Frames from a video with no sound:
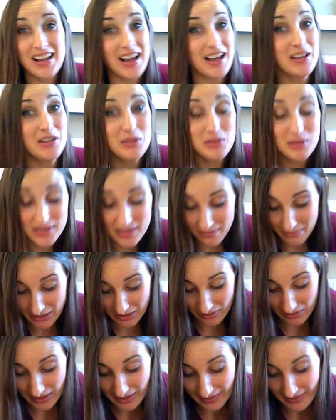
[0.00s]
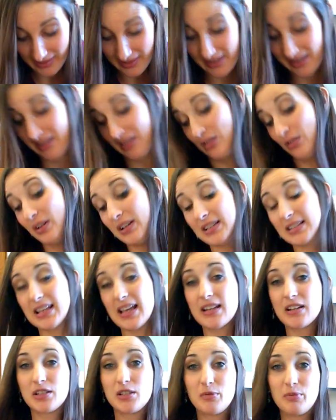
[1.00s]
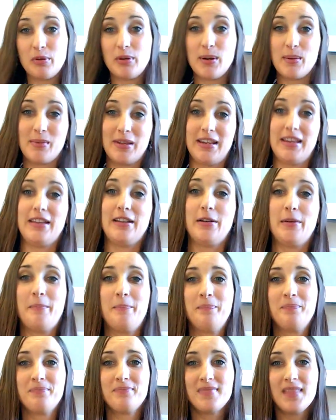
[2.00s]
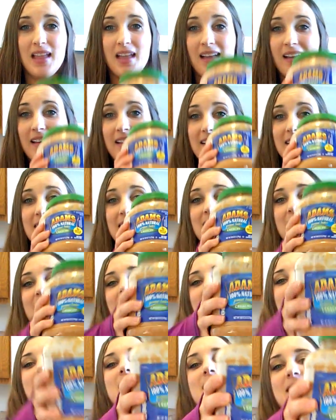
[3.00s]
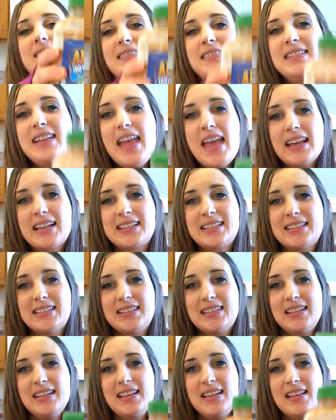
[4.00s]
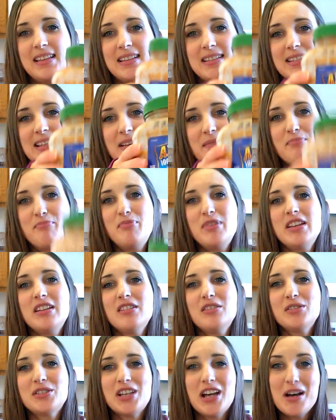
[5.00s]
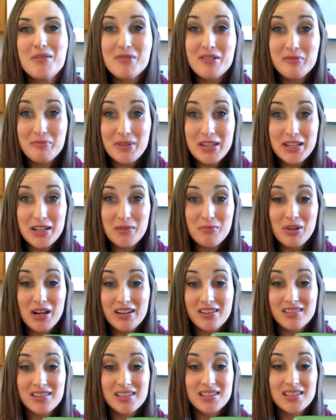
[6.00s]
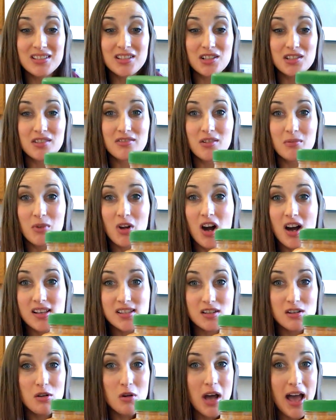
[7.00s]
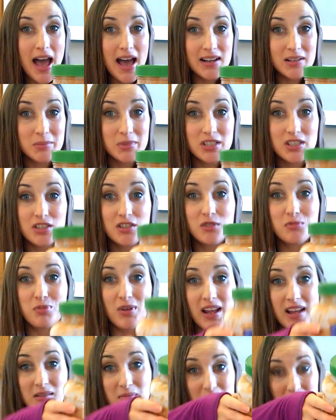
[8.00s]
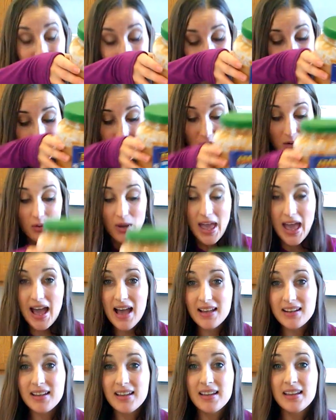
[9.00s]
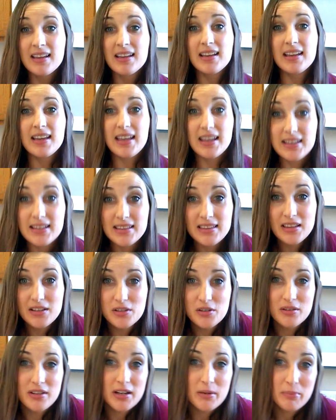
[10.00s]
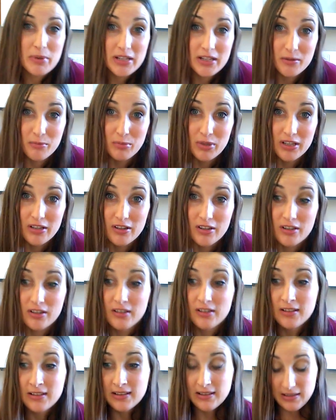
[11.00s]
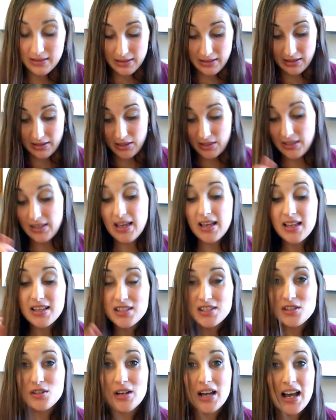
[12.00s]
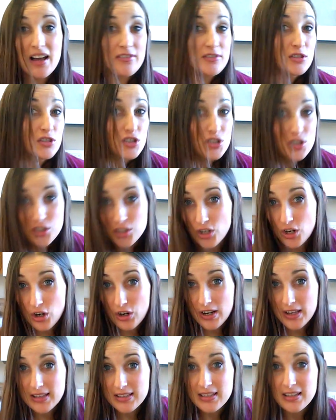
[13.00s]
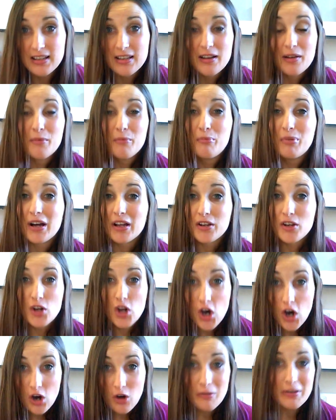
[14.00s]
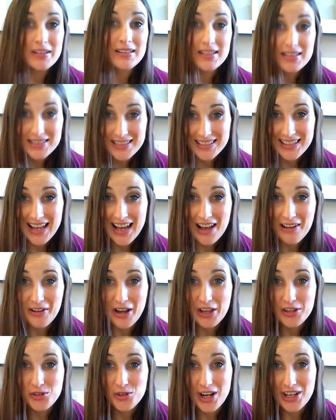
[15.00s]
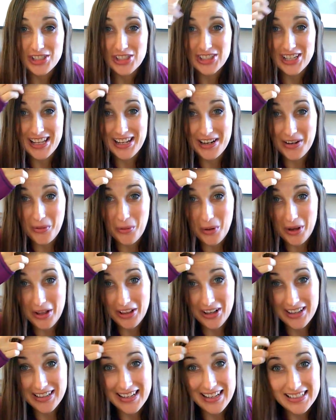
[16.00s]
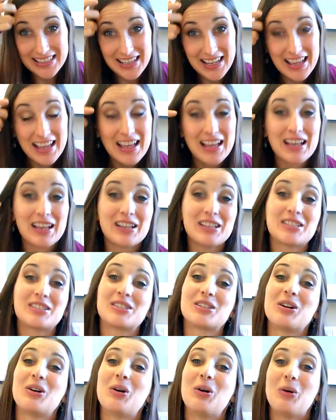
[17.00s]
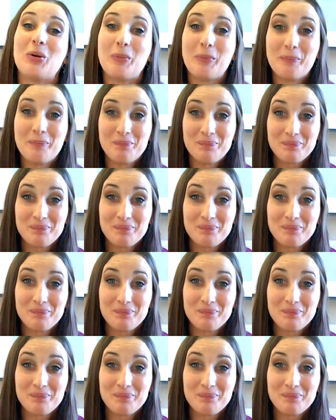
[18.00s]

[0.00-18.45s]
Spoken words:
I use them in a lot of things, so I decided to put them in here. Next is a big old tub of peanut butter. This is also from Costco. Adams is a good brand because they don't add anything to their peanut butter. Yes, you have to stir it, but no, it doesn't have hydrogenated oil on it, so